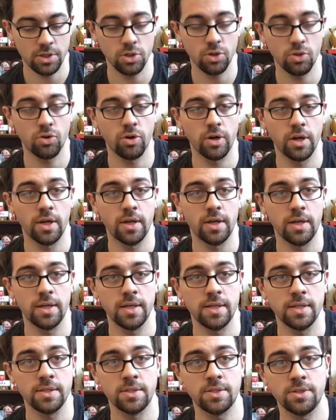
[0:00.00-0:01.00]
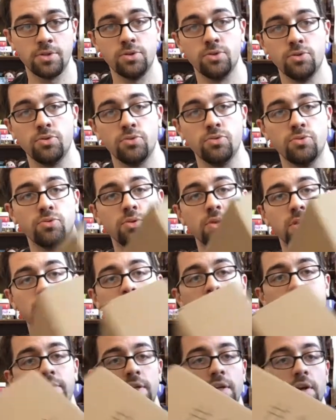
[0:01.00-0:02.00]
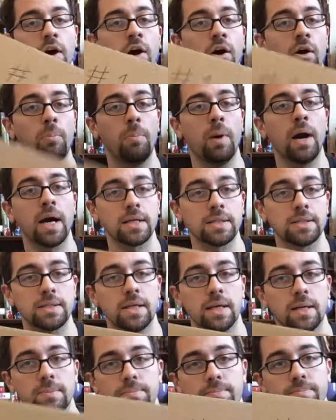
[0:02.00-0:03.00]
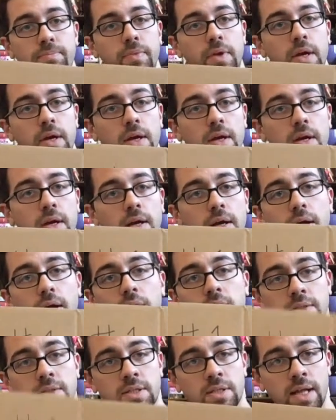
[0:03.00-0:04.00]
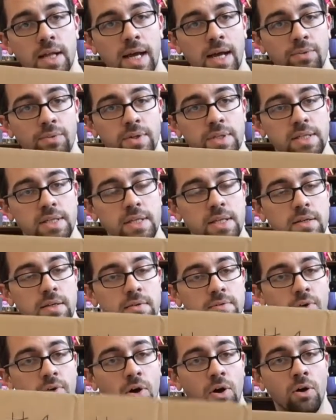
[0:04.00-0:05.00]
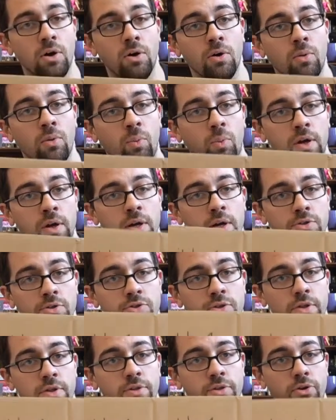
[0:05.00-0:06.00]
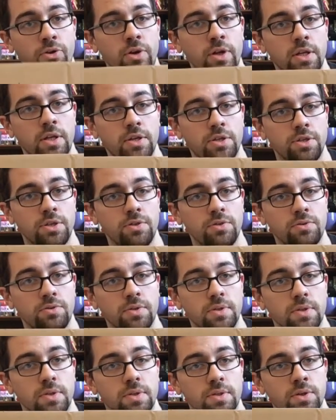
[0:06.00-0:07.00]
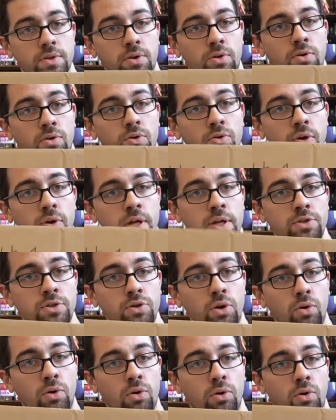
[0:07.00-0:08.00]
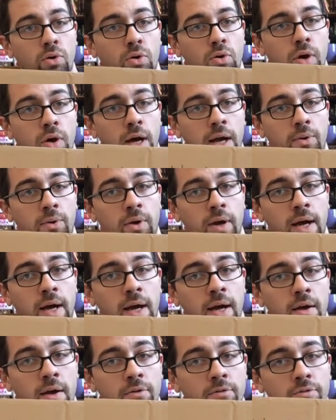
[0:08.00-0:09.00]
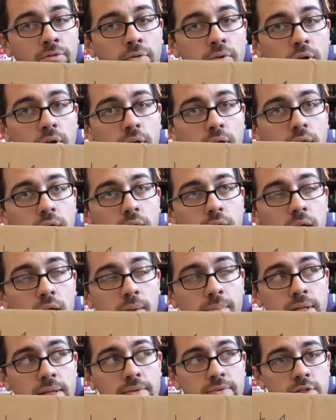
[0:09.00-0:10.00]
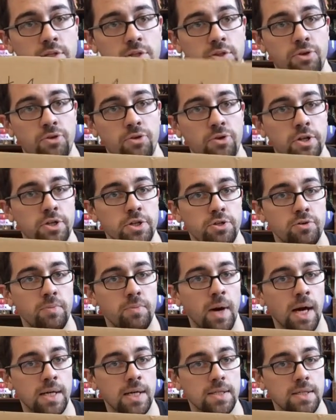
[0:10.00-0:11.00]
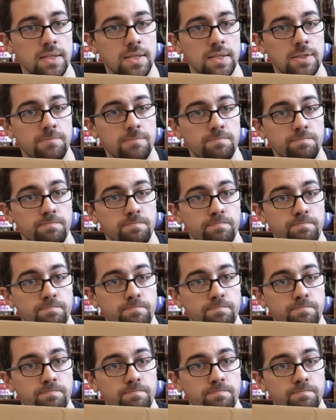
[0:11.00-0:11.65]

DeLorean is to leave it all boxed up until I receive all 130 issues. So in total, I will have, I believe it's 32 boxes.